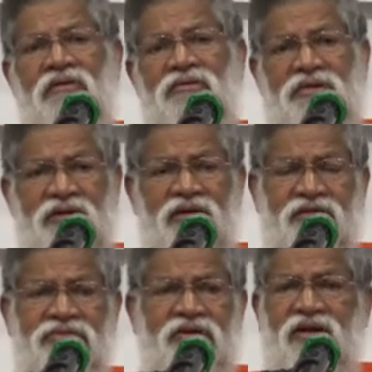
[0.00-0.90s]
These are
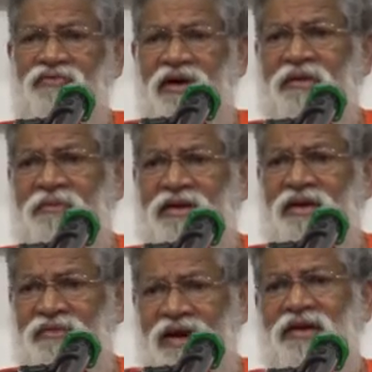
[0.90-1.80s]
the three
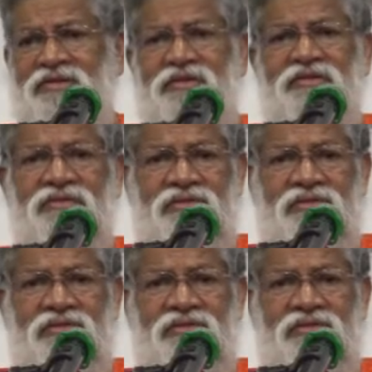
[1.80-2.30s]
fundamental varieties.